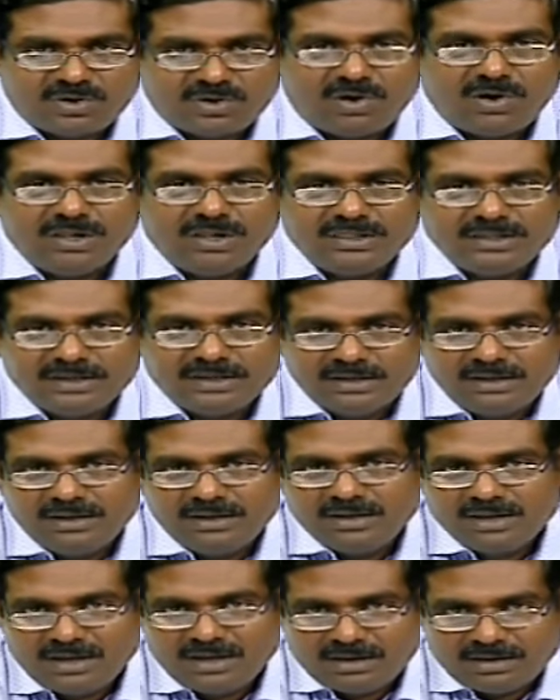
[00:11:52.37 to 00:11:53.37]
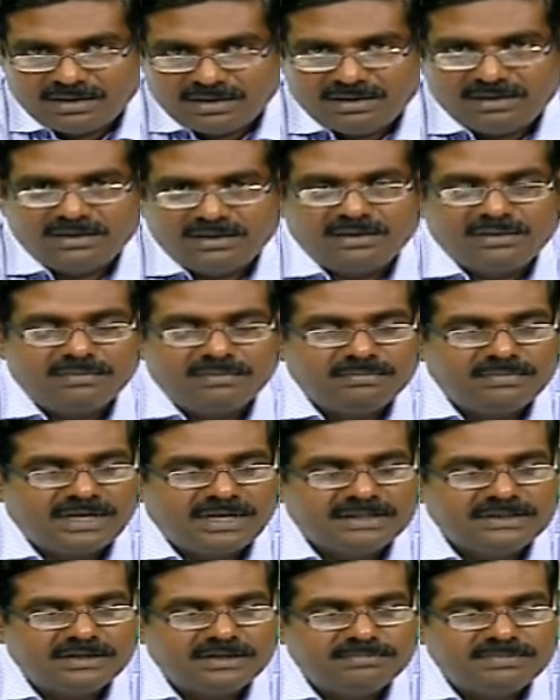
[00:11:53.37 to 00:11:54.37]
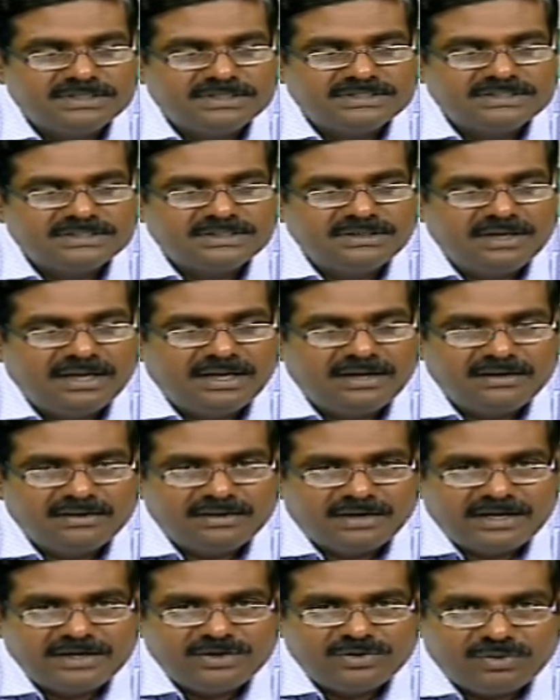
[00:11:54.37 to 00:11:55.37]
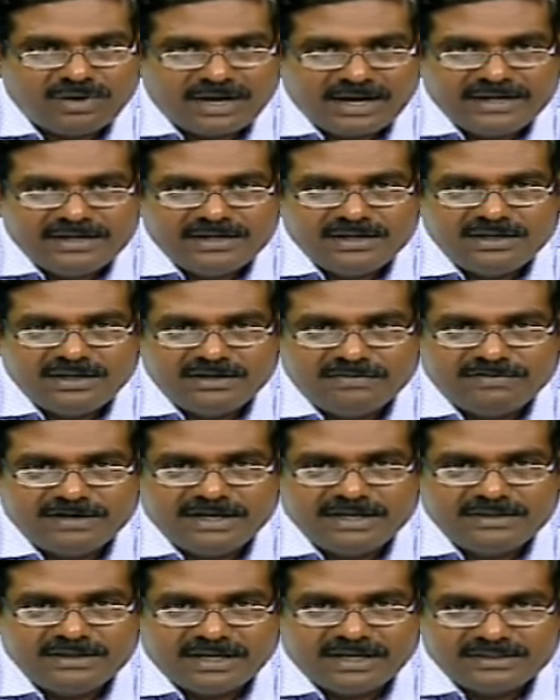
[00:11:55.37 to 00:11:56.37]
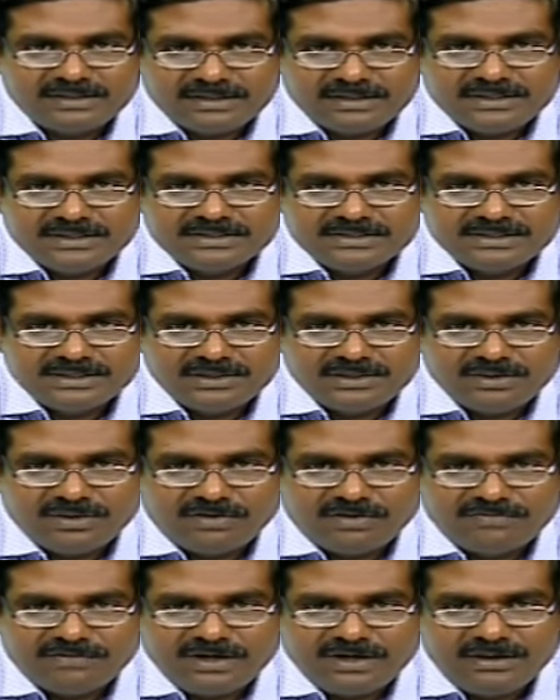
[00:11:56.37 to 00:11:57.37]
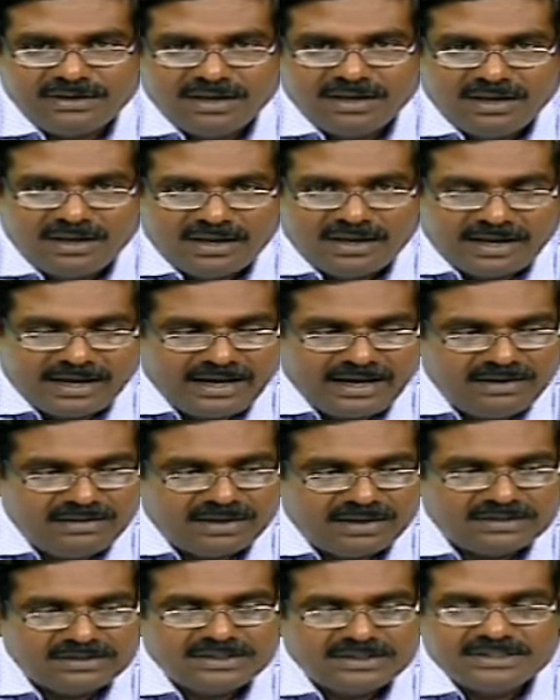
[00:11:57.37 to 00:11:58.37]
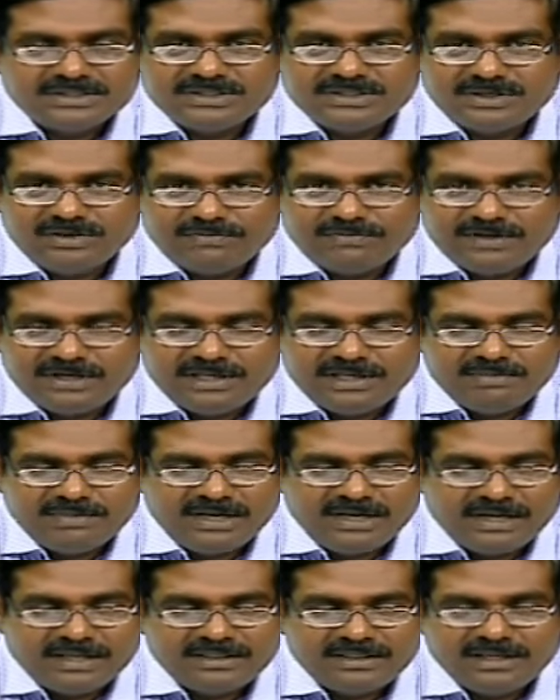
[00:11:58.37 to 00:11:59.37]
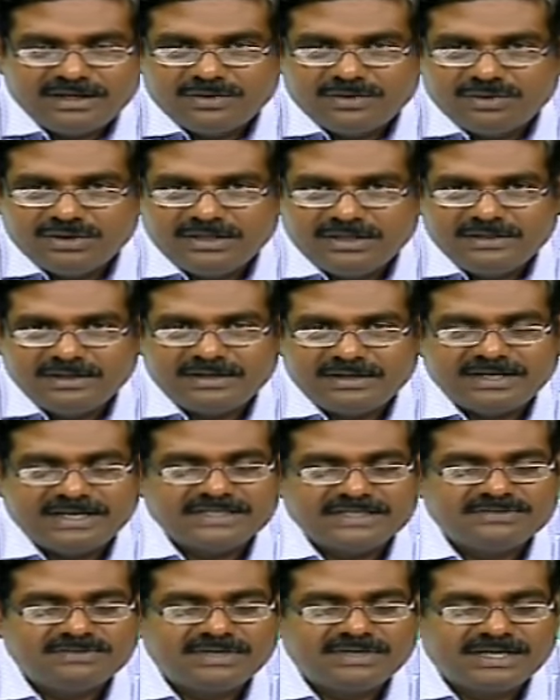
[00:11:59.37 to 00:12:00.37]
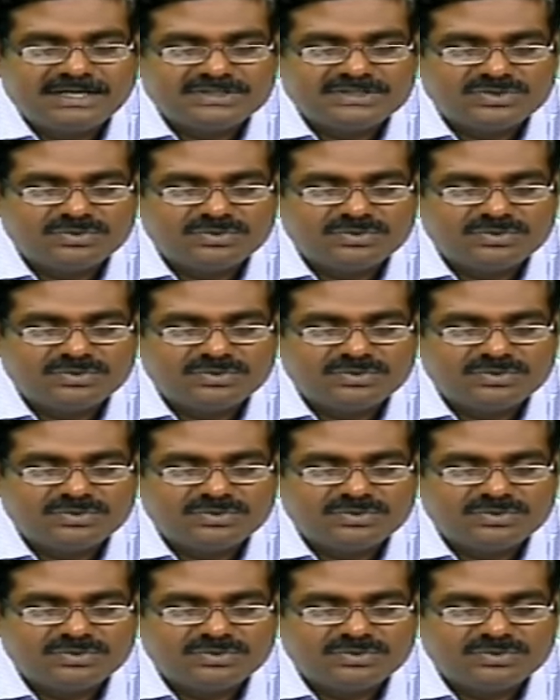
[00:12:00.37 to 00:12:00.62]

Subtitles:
Call the other person and try to identify the authenticity of it and authenticity of the email, and then only the transfer has